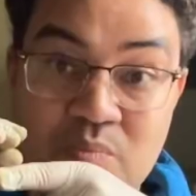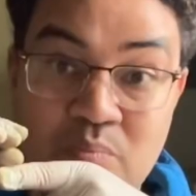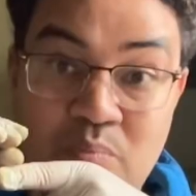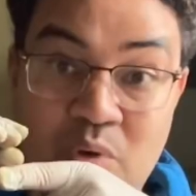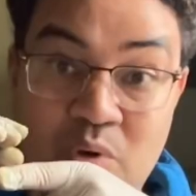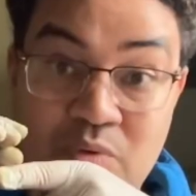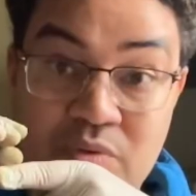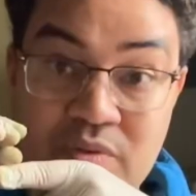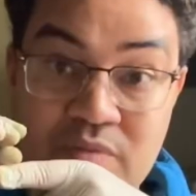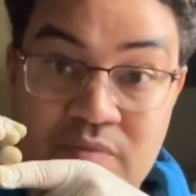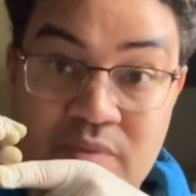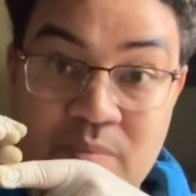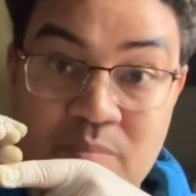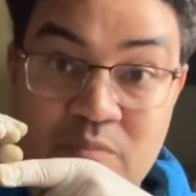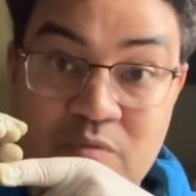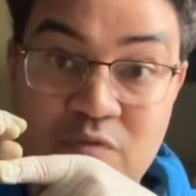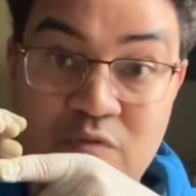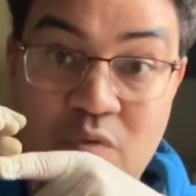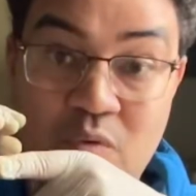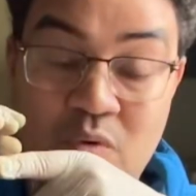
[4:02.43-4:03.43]
both of them
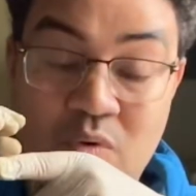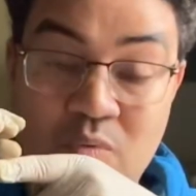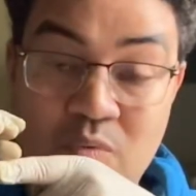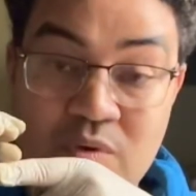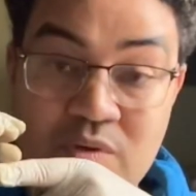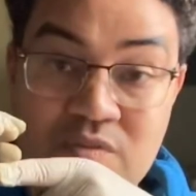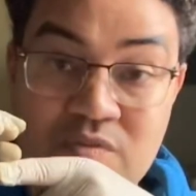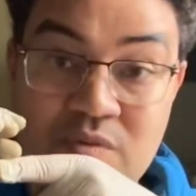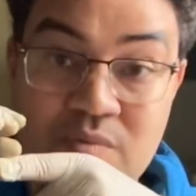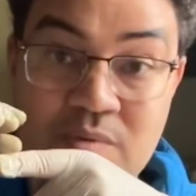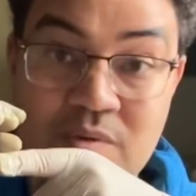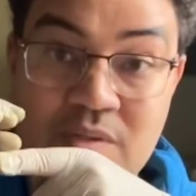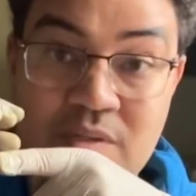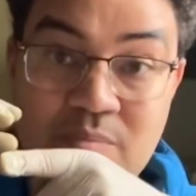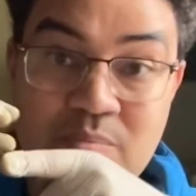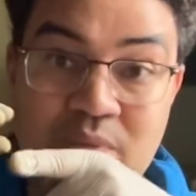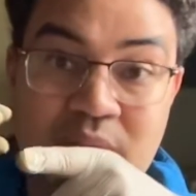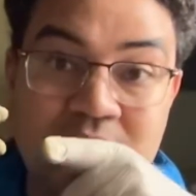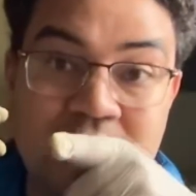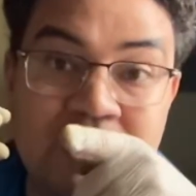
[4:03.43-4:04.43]
forwards from the lip
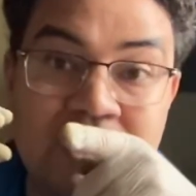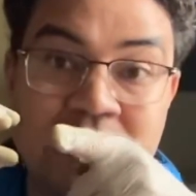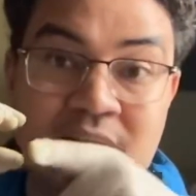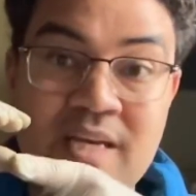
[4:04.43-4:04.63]
plate.